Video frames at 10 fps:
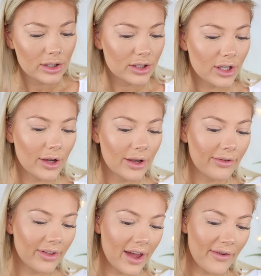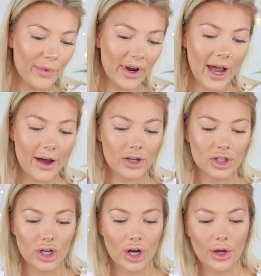So if they ever bring out a
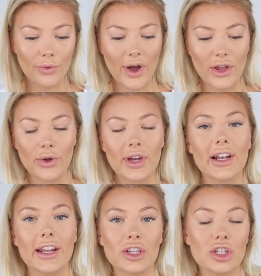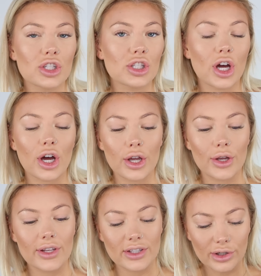show where you can literally just go,
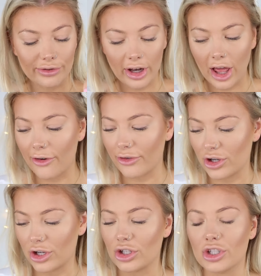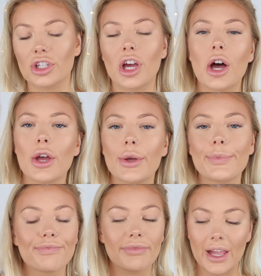it's not for love, and you can just go
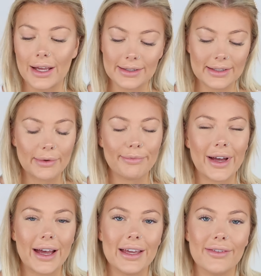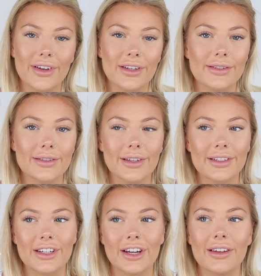and sunbathe and I
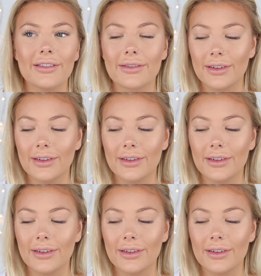don't know,